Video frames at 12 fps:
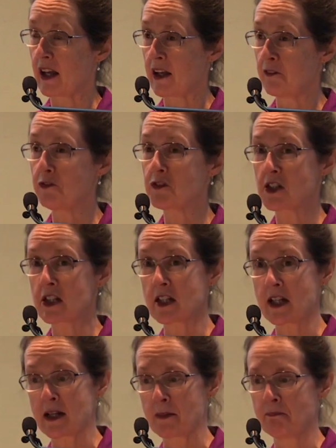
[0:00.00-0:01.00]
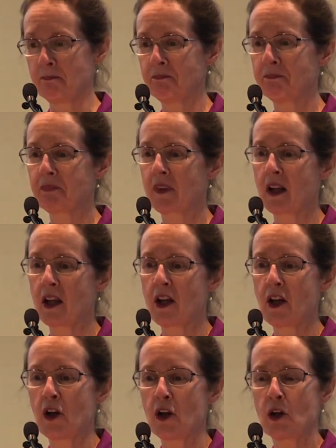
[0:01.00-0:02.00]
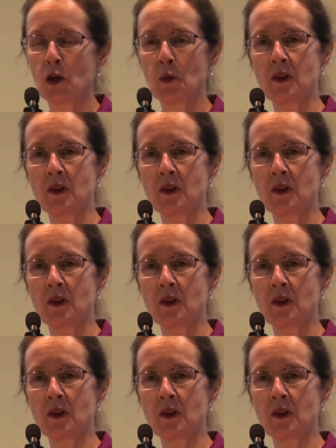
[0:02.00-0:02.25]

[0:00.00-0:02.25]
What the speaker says: FTM, who